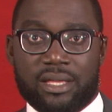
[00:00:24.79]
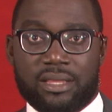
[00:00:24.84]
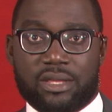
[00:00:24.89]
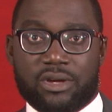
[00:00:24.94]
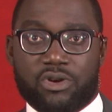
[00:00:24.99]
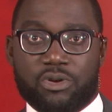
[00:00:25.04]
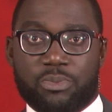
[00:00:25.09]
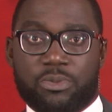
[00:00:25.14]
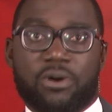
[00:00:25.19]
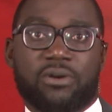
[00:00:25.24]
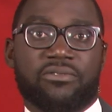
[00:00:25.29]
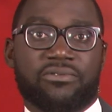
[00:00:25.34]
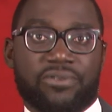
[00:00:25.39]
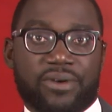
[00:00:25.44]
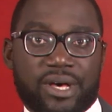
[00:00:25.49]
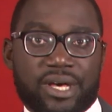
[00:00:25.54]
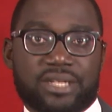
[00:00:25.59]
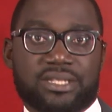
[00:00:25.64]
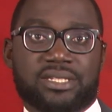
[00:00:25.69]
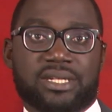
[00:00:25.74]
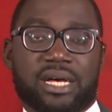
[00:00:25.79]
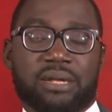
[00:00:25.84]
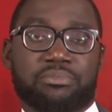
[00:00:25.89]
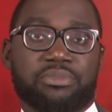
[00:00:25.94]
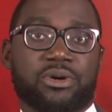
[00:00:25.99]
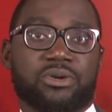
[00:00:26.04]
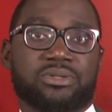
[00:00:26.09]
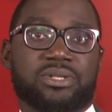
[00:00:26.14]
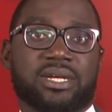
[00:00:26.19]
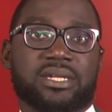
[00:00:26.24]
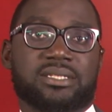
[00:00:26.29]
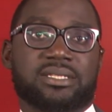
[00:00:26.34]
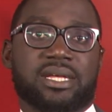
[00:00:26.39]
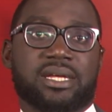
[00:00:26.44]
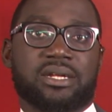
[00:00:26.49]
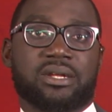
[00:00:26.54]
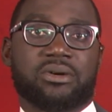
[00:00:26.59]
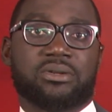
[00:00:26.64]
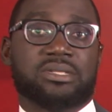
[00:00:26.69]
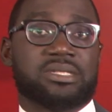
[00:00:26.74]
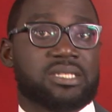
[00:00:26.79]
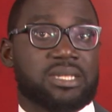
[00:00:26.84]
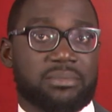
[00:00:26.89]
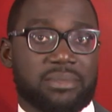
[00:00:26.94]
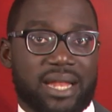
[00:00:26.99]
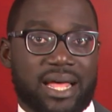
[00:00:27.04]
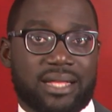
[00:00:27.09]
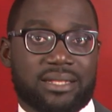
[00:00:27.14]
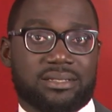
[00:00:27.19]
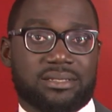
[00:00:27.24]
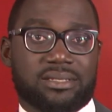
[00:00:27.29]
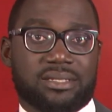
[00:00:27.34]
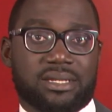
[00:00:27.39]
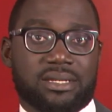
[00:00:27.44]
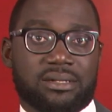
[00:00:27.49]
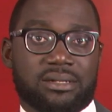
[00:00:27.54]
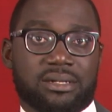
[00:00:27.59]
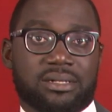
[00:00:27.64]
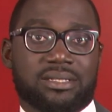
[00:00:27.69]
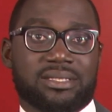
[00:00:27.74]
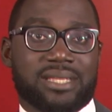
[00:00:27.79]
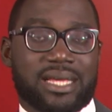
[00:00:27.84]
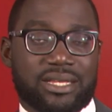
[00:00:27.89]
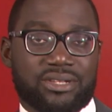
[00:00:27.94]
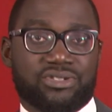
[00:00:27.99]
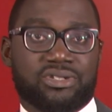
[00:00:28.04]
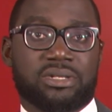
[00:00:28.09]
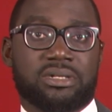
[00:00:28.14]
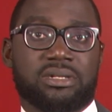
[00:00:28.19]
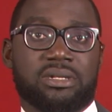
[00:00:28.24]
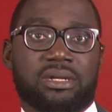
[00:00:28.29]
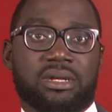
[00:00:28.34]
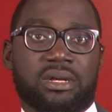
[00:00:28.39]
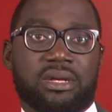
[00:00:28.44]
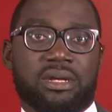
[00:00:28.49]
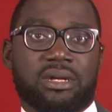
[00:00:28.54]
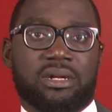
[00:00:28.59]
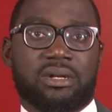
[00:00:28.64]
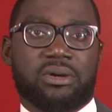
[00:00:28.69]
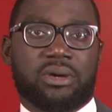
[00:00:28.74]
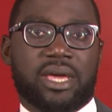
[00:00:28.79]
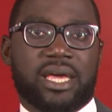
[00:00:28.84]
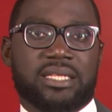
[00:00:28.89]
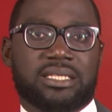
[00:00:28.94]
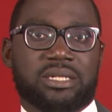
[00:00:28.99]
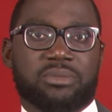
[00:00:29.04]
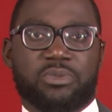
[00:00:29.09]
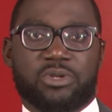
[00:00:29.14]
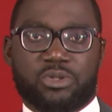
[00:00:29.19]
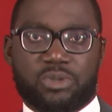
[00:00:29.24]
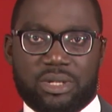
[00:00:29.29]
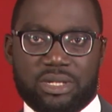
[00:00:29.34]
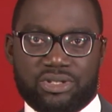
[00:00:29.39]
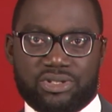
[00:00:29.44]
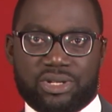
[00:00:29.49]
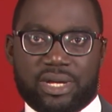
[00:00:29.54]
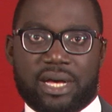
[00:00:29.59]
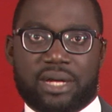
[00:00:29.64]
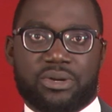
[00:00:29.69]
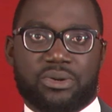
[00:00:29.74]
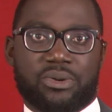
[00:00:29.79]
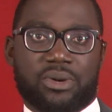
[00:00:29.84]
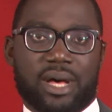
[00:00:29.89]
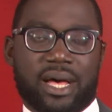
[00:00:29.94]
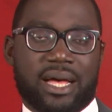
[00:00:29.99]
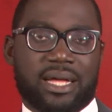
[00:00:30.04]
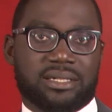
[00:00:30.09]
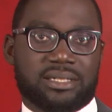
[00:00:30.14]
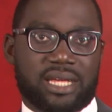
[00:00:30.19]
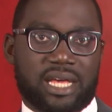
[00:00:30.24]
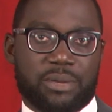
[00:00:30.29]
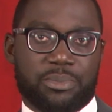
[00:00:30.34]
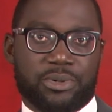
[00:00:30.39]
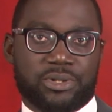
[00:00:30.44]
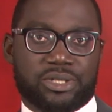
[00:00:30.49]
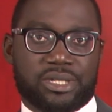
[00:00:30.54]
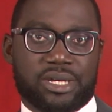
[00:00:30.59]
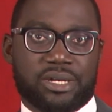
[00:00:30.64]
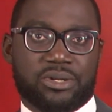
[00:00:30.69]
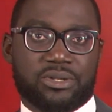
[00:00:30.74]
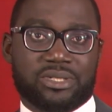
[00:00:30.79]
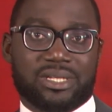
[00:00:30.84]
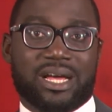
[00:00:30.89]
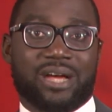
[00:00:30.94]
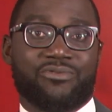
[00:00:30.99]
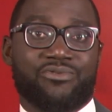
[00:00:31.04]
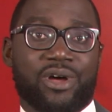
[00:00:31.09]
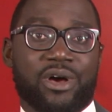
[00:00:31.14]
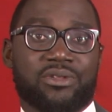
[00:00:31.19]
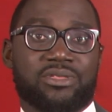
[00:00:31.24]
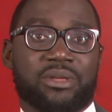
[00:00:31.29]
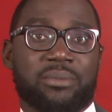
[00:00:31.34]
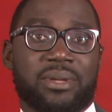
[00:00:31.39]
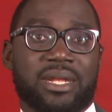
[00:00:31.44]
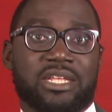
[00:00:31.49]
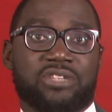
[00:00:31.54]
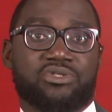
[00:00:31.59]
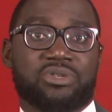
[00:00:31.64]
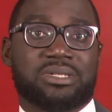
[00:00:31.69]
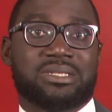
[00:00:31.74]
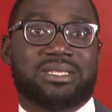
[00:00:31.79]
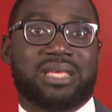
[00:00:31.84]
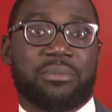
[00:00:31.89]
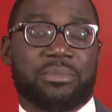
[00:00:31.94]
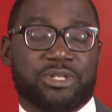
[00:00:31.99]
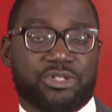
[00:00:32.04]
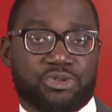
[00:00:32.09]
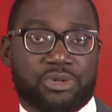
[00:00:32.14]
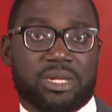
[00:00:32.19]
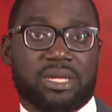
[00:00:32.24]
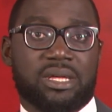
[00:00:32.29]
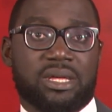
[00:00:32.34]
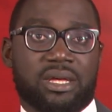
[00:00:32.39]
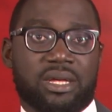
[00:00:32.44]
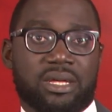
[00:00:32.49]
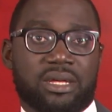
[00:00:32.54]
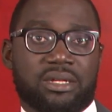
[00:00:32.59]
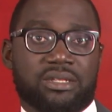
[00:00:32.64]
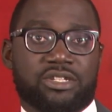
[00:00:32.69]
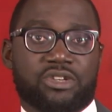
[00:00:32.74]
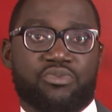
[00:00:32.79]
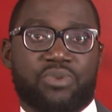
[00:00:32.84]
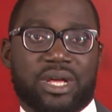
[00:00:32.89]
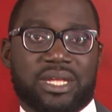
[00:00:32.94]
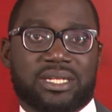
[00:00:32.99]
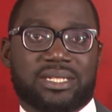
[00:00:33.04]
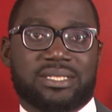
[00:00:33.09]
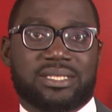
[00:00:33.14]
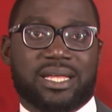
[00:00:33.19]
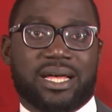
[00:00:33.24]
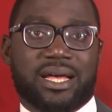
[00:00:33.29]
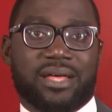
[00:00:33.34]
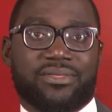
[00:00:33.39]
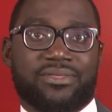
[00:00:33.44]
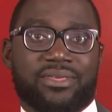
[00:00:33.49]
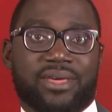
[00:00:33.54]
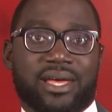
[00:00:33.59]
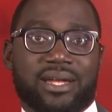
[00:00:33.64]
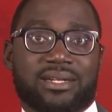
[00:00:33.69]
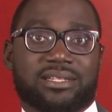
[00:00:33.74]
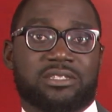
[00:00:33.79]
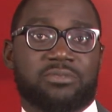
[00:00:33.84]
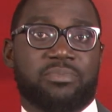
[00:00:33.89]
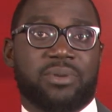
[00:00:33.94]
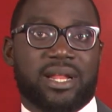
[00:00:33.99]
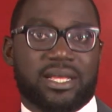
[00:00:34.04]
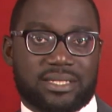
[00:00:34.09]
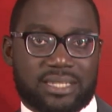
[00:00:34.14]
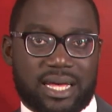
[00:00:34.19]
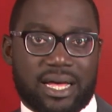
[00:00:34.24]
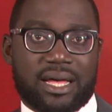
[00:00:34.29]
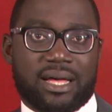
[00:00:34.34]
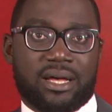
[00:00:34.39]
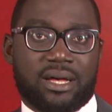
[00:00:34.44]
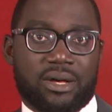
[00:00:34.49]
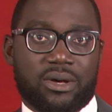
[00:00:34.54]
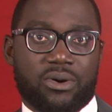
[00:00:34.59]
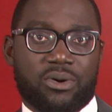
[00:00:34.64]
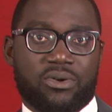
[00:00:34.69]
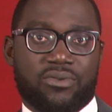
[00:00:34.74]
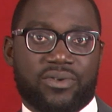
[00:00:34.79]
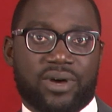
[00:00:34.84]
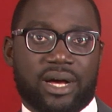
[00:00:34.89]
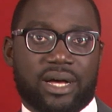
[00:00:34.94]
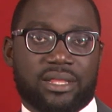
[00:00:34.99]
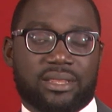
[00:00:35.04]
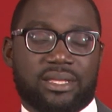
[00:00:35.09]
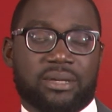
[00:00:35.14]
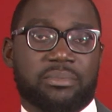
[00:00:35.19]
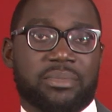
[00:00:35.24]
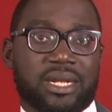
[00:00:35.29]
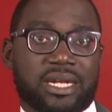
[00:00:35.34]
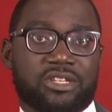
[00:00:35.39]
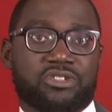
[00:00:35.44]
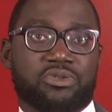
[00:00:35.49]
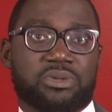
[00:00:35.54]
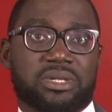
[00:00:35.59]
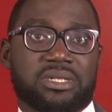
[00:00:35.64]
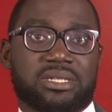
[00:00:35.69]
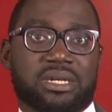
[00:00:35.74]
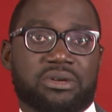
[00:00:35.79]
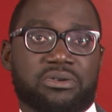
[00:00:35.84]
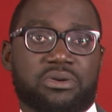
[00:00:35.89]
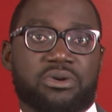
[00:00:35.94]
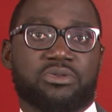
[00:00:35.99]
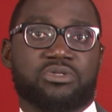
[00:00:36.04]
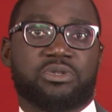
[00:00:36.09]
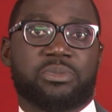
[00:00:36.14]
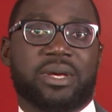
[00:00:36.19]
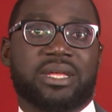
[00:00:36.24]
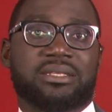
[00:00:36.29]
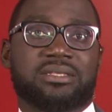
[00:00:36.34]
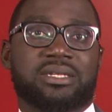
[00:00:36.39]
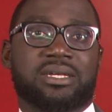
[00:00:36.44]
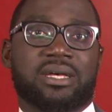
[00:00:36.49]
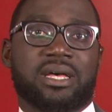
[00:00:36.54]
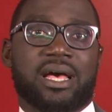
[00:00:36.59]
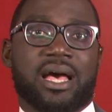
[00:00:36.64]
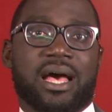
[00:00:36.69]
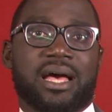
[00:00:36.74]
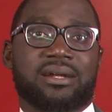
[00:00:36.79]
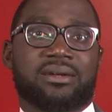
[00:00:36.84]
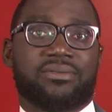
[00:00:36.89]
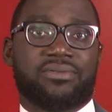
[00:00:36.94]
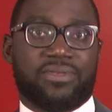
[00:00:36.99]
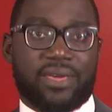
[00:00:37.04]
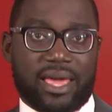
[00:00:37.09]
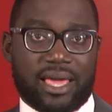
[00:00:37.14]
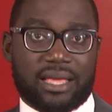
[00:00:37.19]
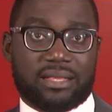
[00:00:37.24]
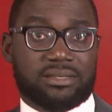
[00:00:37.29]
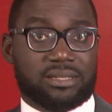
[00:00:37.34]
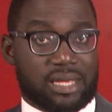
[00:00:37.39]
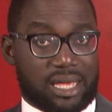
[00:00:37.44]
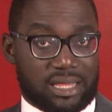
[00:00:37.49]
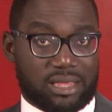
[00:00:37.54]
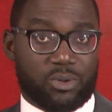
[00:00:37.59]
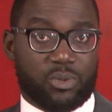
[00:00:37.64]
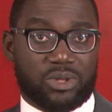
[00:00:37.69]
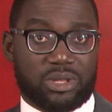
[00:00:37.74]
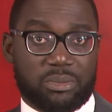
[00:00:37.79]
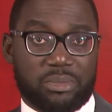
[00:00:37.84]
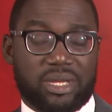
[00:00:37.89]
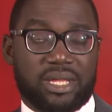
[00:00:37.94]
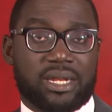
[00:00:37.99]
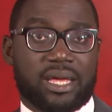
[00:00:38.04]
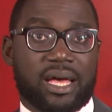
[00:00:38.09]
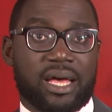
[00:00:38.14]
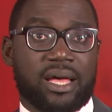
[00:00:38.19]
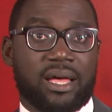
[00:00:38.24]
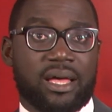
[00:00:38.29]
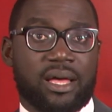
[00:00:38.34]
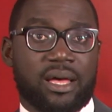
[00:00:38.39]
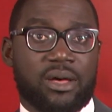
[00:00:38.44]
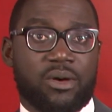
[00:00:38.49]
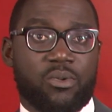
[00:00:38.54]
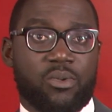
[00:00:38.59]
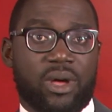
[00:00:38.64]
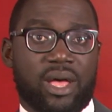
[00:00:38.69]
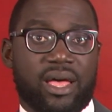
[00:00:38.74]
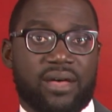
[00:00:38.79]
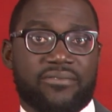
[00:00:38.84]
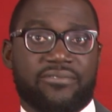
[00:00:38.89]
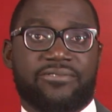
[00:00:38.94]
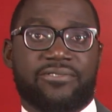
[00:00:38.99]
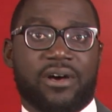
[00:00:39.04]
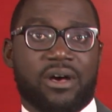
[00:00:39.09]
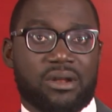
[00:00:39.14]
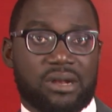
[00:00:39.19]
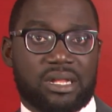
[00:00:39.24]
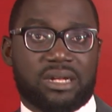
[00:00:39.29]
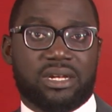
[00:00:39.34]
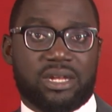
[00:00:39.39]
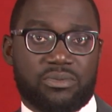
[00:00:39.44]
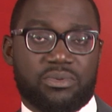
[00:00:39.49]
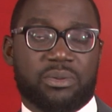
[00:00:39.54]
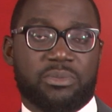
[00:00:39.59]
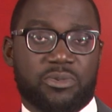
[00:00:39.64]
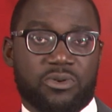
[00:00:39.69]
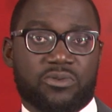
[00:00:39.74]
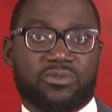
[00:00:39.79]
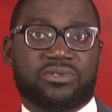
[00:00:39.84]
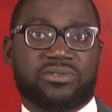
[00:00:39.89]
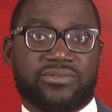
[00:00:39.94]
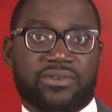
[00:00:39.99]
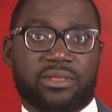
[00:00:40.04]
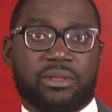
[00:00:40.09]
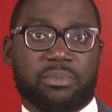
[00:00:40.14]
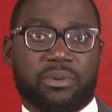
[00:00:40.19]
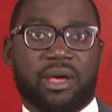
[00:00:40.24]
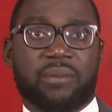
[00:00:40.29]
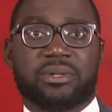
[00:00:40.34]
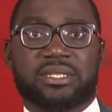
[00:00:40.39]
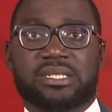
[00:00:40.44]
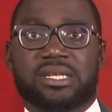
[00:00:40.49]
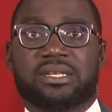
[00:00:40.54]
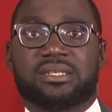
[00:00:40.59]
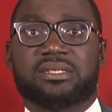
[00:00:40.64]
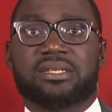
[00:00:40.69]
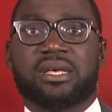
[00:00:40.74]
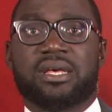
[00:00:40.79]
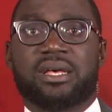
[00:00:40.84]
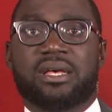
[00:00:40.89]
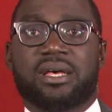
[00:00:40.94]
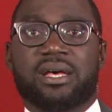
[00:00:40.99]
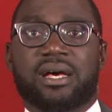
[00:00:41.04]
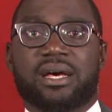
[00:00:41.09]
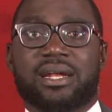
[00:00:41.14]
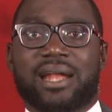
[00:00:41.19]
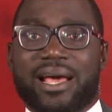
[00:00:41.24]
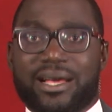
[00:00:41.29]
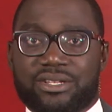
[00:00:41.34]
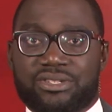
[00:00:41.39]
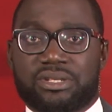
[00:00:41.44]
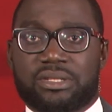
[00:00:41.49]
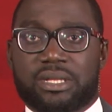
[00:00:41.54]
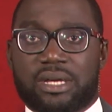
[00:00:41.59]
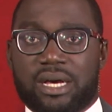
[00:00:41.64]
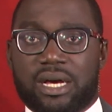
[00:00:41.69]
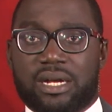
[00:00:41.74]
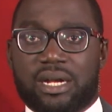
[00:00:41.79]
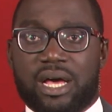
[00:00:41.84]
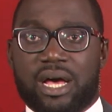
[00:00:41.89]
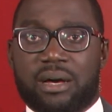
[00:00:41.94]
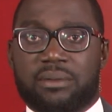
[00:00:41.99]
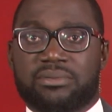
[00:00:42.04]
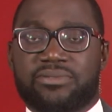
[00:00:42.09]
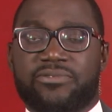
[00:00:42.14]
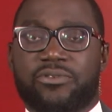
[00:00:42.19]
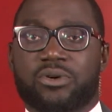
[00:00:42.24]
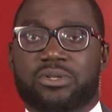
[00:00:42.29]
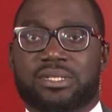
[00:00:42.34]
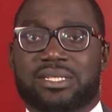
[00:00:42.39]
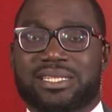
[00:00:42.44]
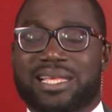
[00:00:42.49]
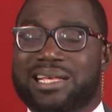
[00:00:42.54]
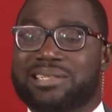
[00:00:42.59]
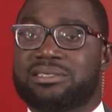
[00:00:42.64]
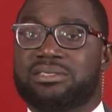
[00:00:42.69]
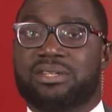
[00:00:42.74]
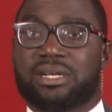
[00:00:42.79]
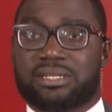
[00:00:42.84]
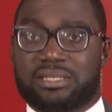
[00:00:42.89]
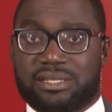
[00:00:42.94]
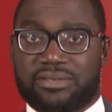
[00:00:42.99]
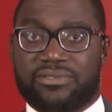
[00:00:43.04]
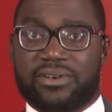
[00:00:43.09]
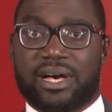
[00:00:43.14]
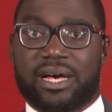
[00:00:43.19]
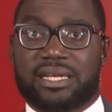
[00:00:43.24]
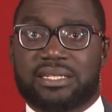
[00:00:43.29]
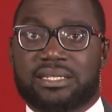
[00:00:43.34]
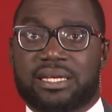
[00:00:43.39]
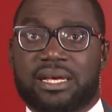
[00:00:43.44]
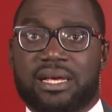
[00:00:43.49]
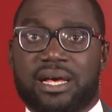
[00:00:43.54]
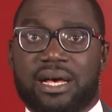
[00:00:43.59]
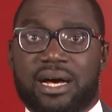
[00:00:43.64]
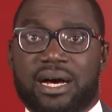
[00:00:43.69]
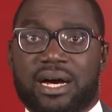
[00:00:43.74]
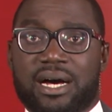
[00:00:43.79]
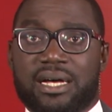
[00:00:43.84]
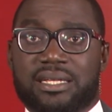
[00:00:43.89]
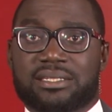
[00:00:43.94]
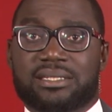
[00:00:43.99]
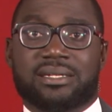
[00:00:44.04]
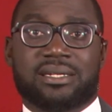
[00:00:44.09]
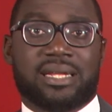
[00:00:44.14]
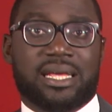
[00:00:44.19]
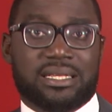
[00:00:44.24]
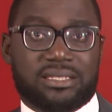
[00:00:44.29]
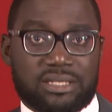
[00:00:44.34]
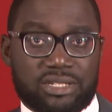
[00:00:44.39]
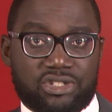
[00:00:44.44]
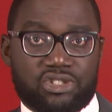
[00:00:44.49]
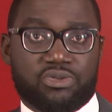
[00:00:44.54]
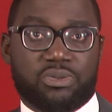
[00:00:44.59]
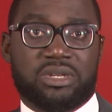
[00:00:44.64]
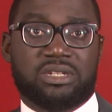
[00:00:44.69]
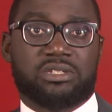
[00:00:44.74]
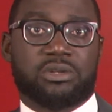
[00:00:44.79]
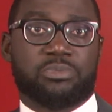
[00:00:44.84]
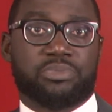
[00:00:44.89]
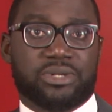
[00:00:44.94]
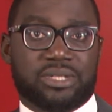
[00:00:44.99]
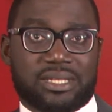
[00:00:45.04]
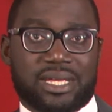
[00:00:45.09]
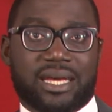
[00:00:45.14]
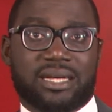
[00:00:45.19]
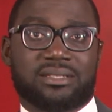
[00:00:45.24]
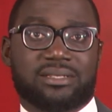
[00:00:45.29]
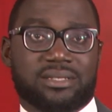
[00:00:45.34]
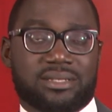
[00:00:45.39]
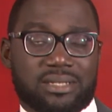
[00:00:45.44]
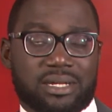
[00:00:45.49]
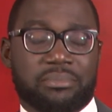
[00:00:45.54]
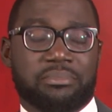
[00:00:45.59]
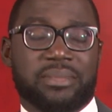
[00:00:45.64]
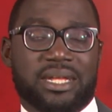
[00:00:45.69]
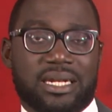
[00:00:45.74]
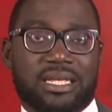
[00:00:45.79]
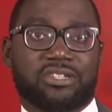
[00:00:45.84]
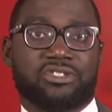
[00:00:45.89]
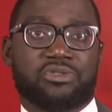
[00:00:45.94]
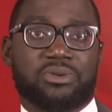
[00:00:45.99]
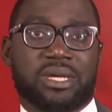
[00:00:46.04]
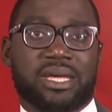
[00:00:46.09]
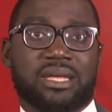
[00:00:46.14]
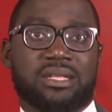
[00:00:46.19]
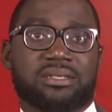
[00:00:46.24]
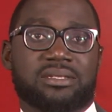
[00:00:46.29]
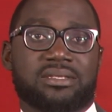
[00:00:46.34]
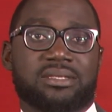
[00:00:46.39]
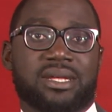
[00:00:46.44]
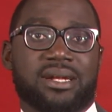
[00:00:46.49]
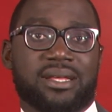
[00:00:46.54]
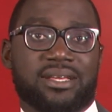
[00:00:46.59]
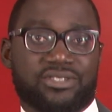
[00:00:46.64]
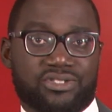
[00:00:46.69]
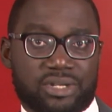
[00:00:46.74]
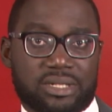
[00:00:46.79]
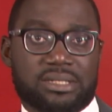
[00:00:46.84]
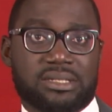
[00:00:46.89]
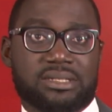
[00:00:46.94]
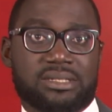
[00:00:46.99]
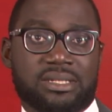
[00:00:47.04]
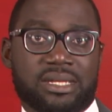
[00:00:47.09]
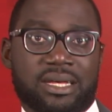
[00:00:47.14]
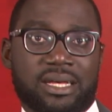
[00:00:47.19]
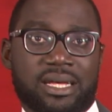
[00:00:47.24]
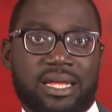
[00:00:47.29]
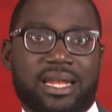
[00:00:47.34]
The group converged and protested on some lands in contention located between Chado and Airport Hills around the military cemetery to register their displeasure over the military's encroachment, and they, together with the media, were violently removed from the premises, an action the Ghana Armed Forces has justified as necessary to protect some military installations.